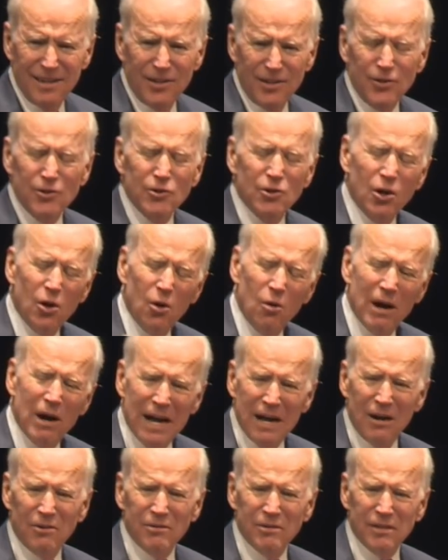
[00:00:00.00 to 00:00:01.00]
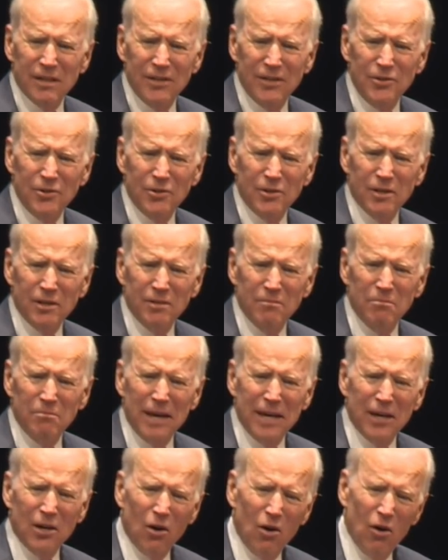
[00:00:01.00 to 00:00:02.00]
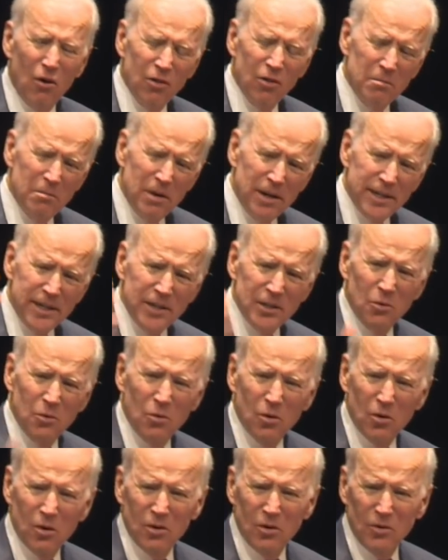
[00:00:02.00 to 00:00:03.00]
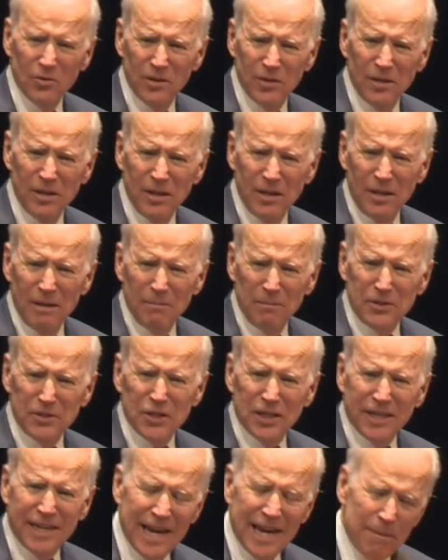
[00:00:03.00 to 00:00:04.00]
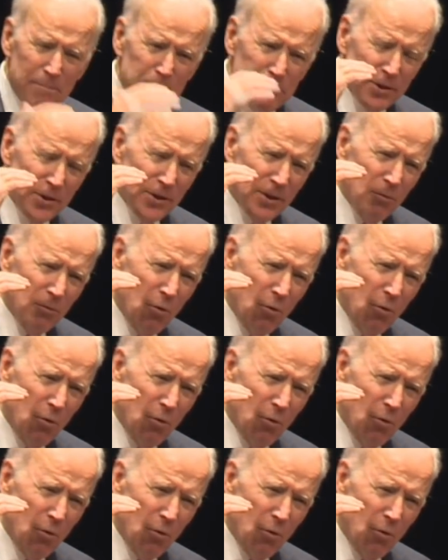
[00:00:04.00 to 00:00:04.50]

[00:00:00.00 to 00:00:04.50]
You can go out and you can make all the money in the world, but you can't build a